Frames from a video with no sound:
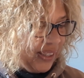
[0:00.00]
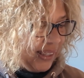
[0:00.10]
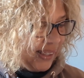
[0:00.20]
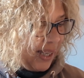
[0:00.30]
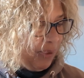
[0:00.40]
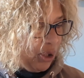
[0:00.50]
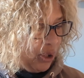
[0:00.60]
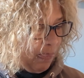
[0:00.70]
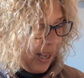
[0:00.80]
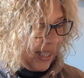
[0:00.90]
in the same
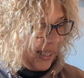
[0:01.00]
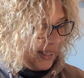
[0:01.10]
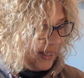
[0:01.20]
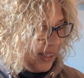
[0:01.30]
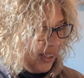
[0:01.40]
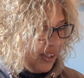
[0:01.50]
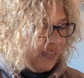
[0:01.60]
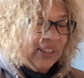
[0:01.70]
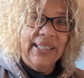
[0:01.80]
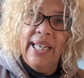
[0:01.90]
colour palette of
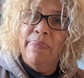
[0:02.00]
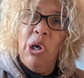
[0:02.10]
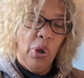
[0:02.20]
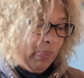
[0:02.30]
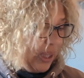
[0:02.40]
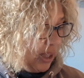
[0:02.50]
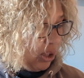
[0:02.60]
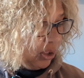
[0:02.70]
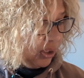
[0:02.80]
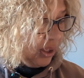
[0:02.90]
the same hobby
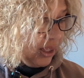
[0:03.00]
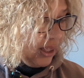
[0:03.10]
yarn,